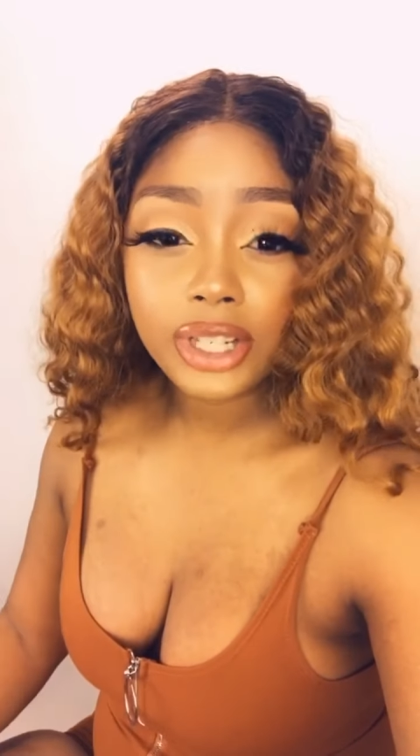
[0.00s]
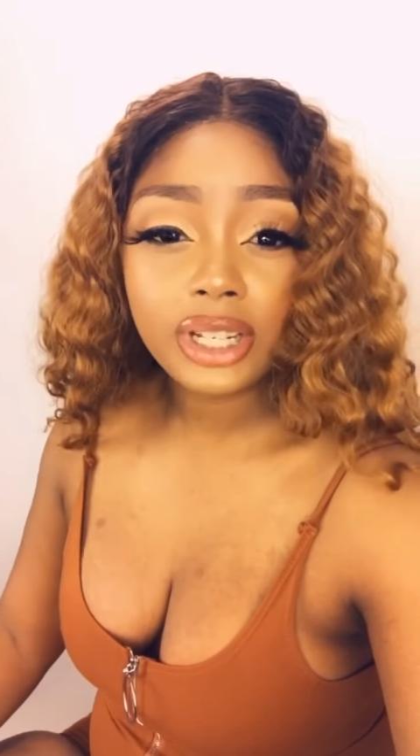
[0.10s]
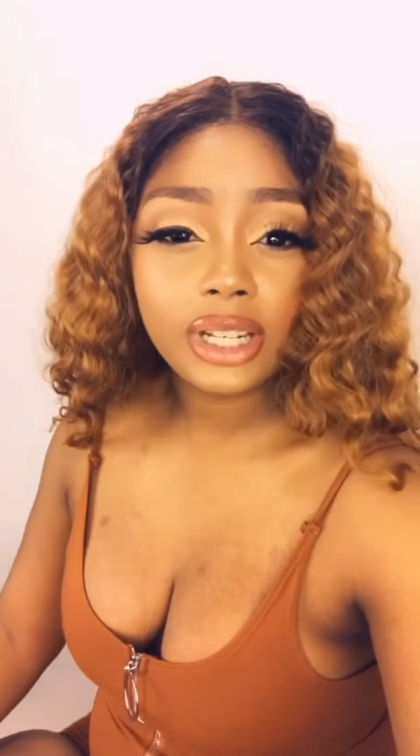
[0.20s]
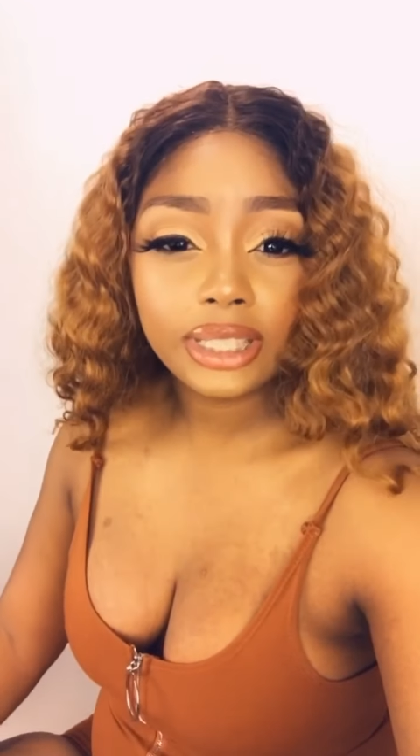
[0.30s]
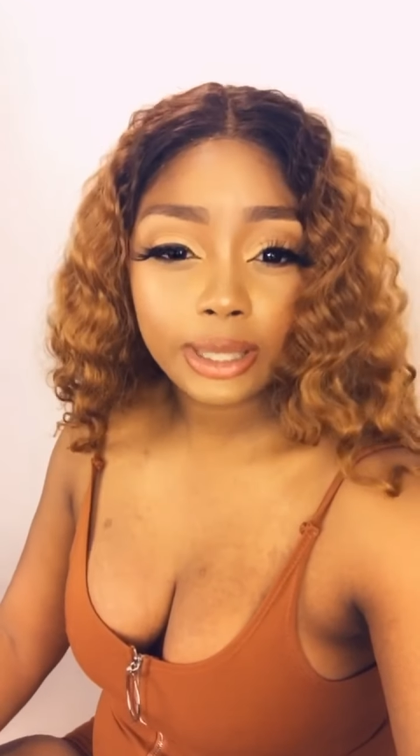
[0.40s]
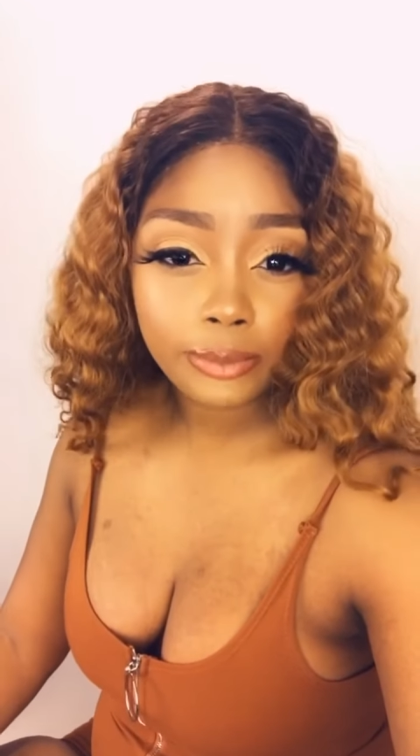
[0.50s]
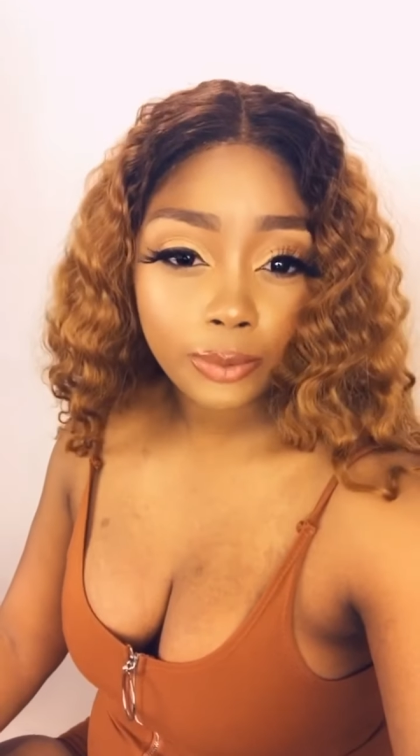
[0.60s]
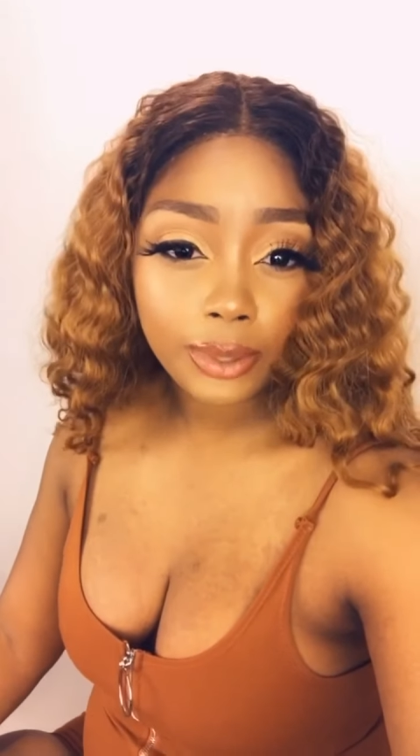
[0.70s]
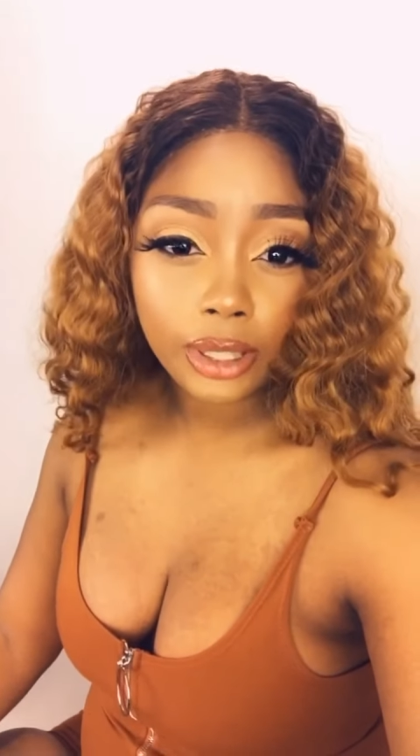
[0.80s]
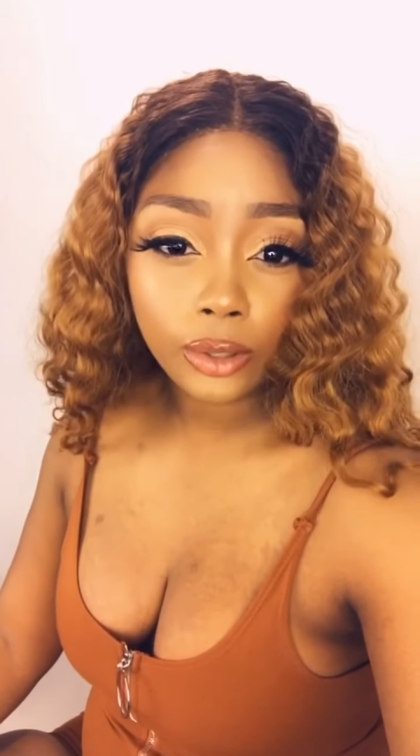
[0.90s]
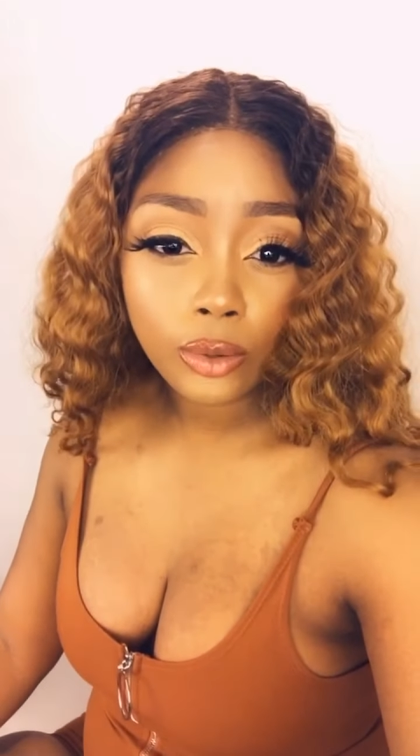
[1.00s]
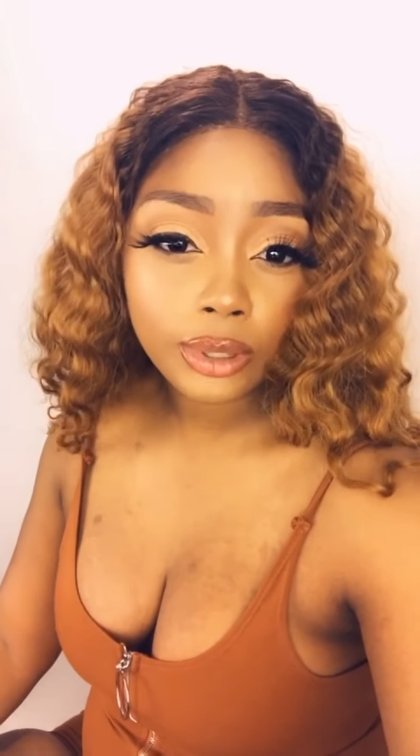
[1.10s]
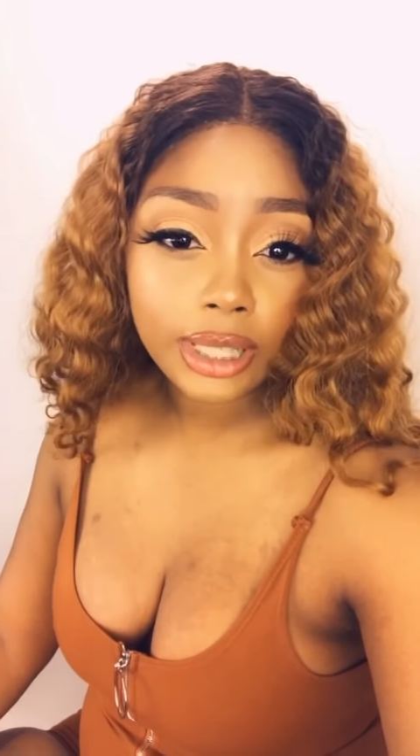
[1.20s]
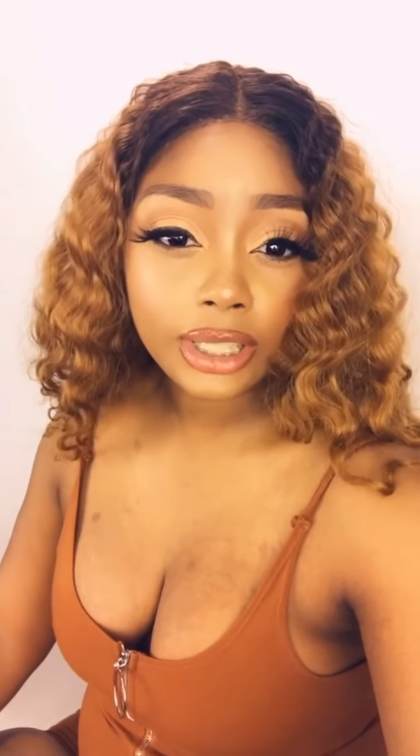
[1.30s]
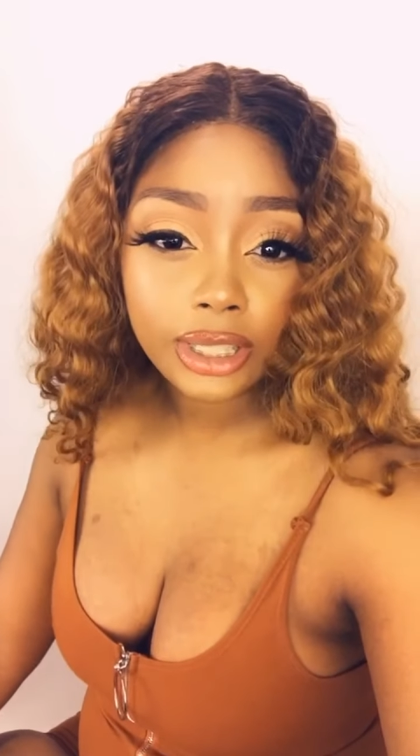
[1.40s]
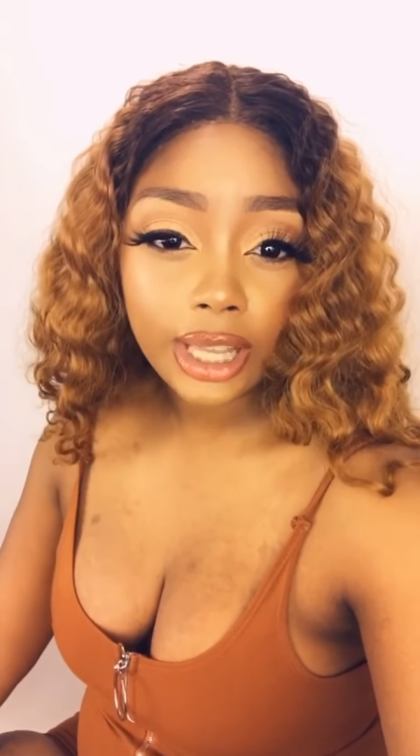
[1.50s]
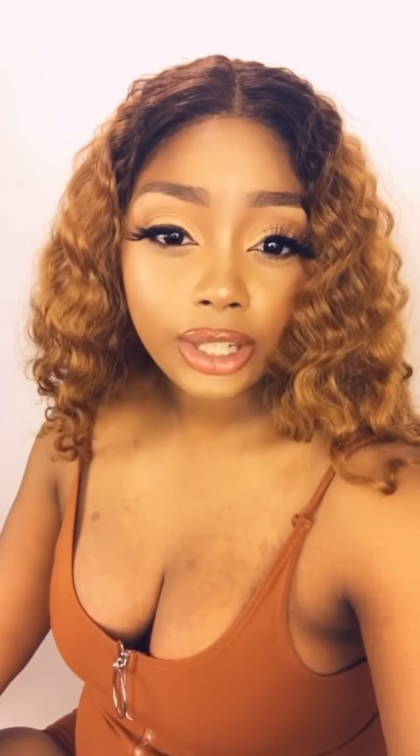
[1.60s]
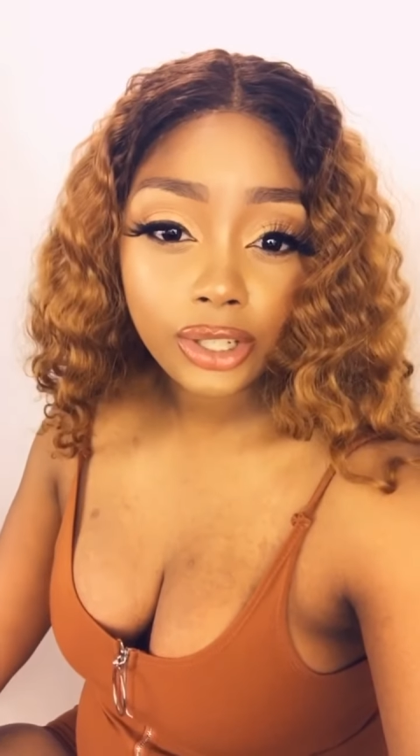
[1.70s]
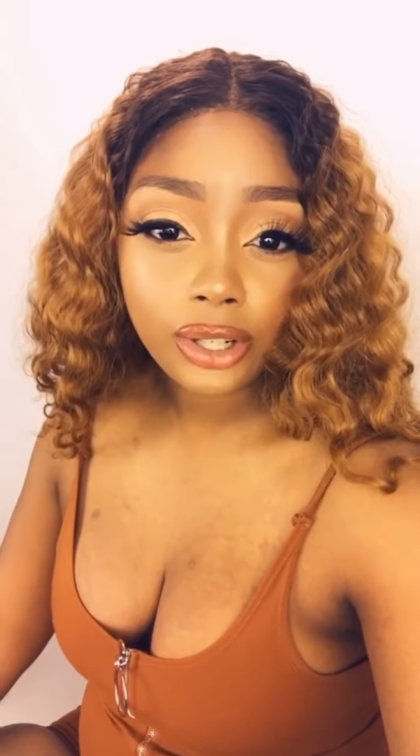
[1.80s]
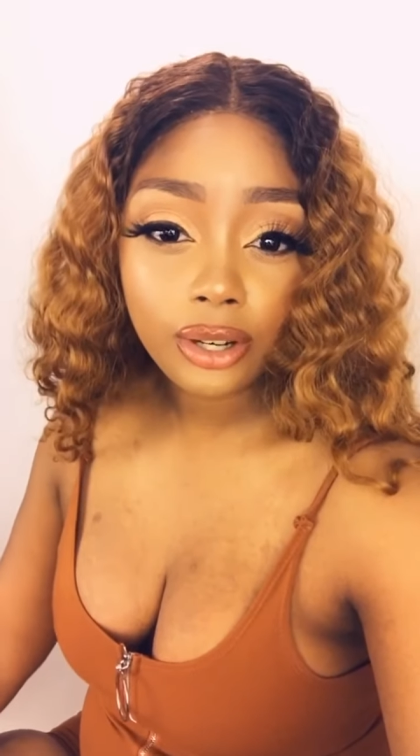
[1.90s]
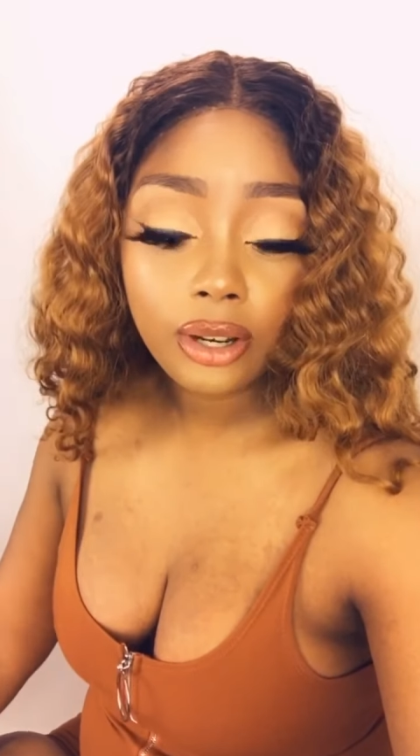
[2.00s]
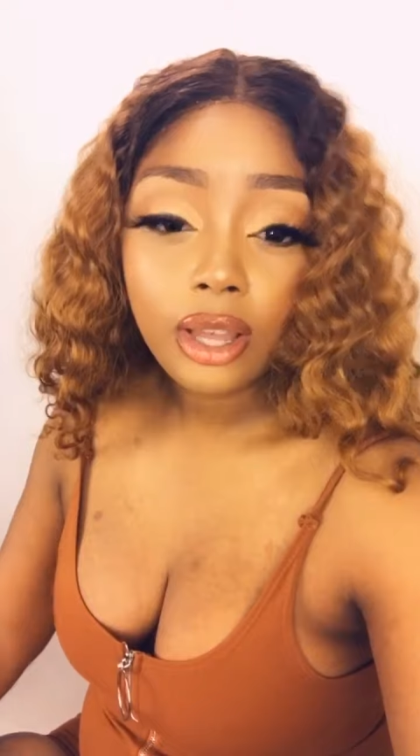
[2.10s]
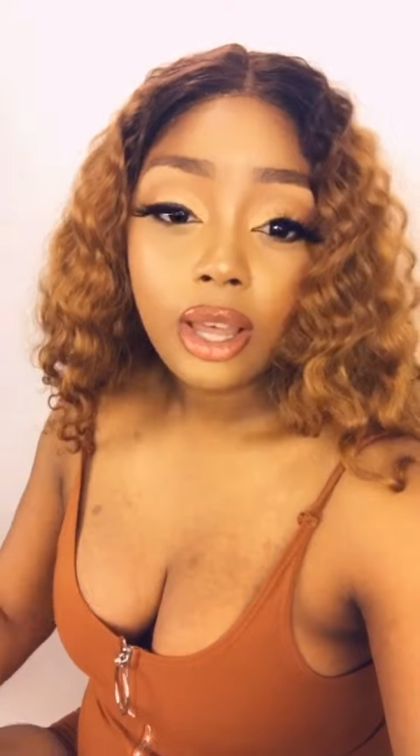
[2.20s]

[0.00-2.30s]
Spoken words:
It didn't seem to really lose its texture.